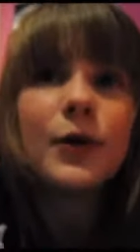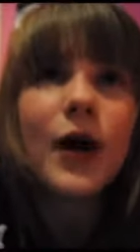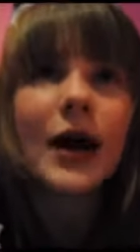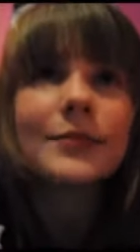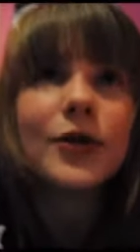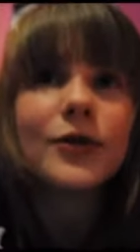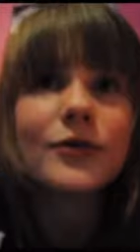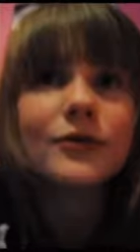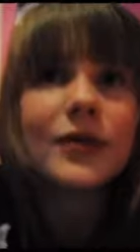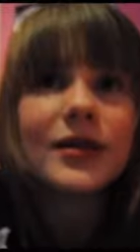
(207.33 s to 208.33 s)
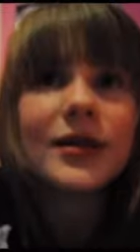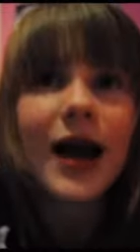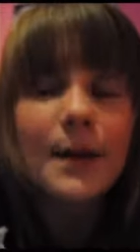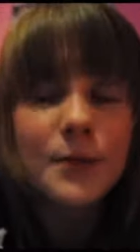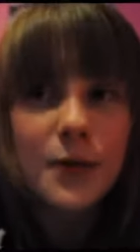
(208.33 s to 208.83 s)
but I'm not
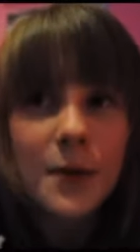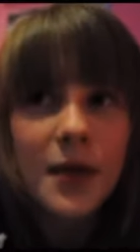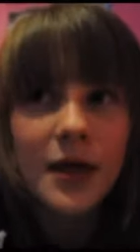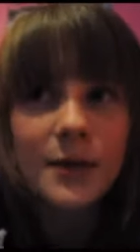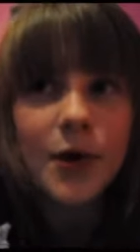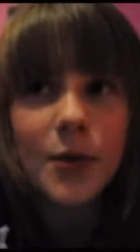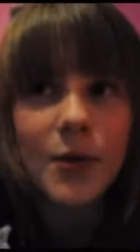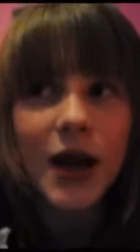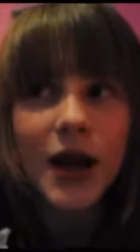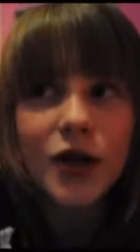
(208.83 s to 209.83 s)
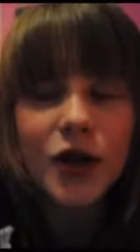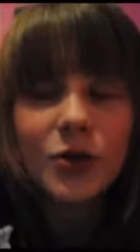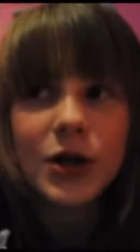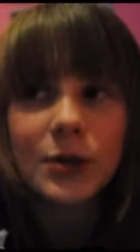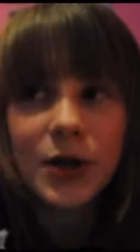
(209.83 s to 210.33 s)
happy with it at the moment, and I don't
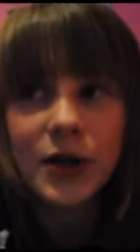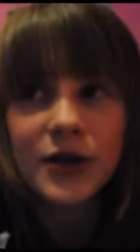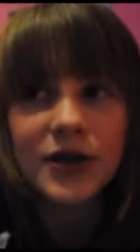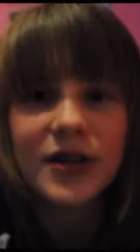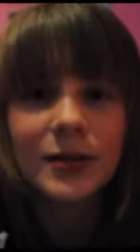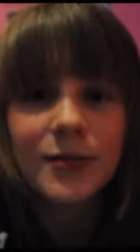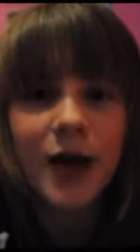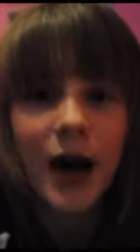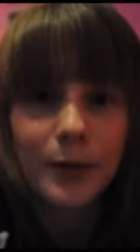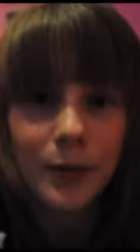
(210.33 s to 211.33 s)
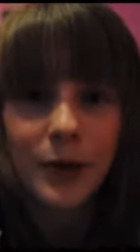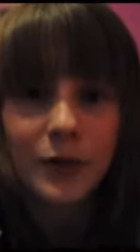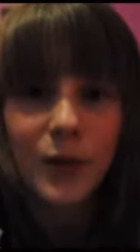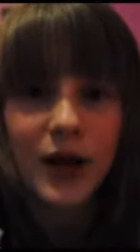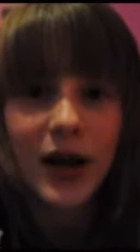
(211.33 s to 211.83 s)
want to upload something that I'm not happy
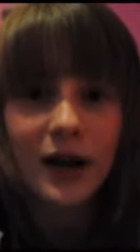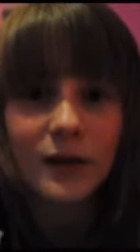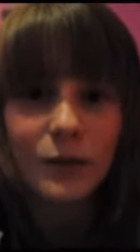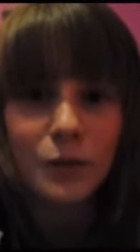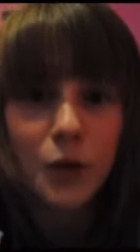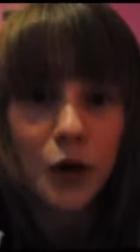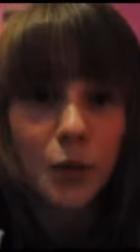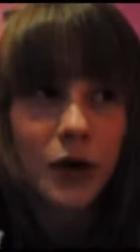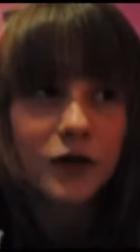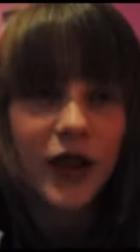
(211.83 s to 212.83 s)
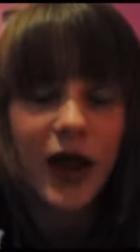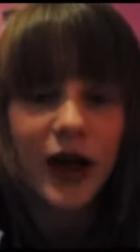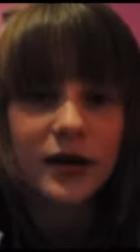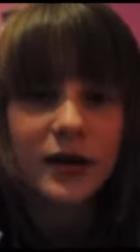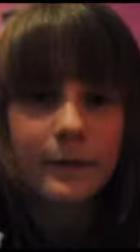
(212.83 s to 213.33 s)
with when I want to work really
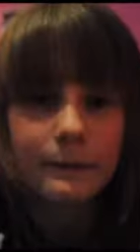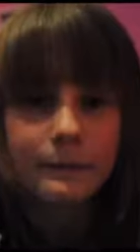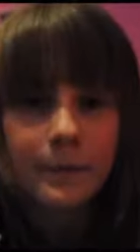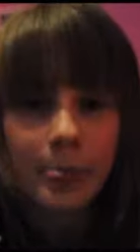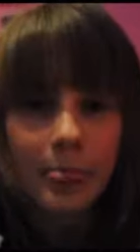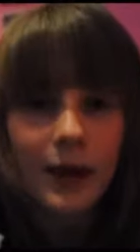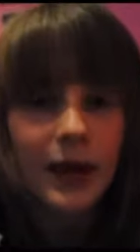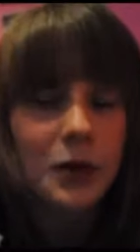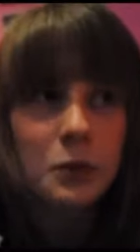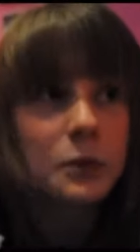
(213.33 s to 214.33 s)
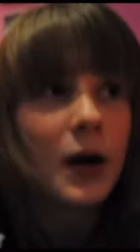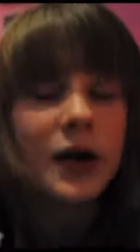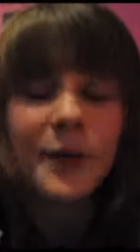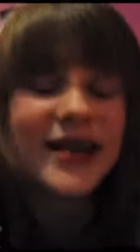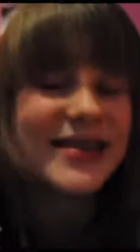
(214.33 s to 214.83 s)
hard on it. Like I, I
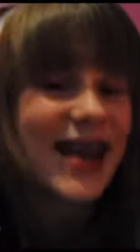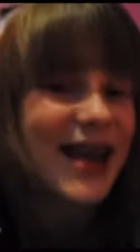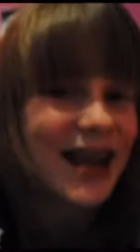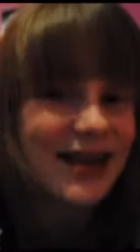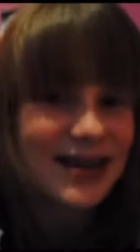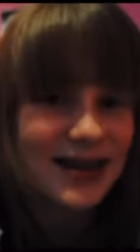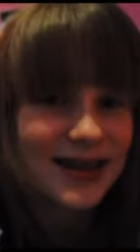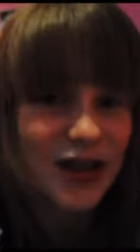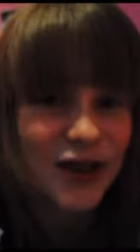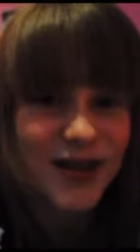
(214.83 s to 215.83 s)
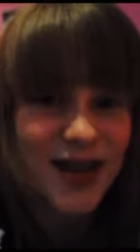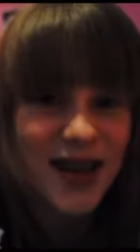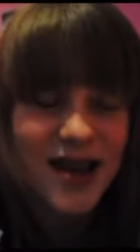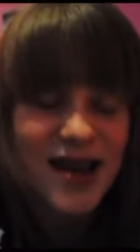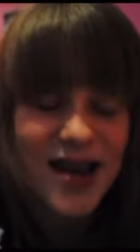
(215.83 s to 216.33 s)
spent a day editing it
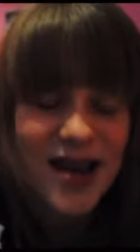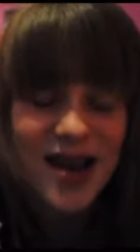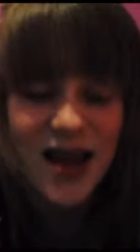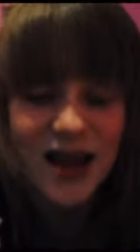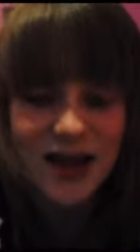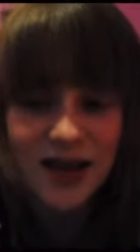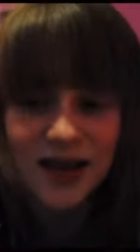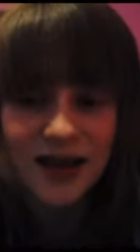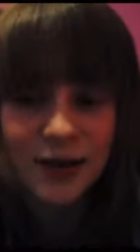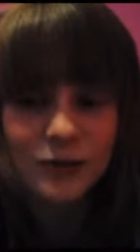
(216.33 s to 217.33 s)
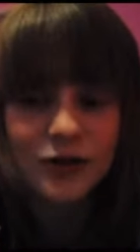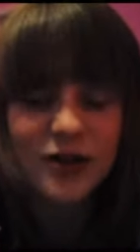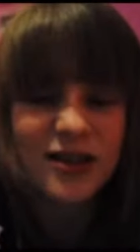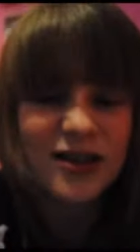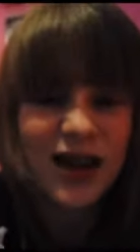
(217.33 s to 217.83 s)
already, and I'm
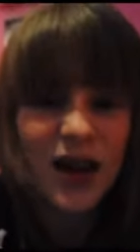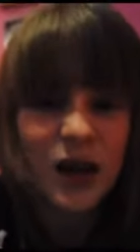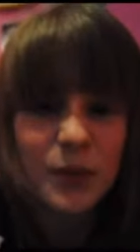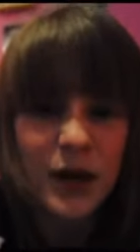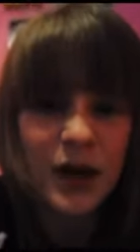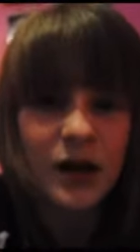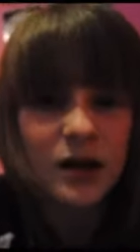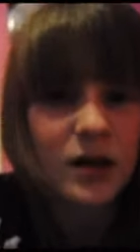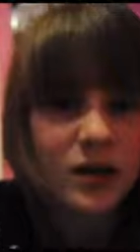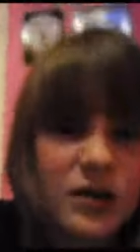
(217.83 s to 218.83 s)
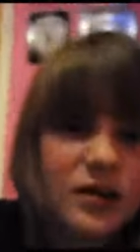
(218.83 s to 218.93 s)
just still not happy. I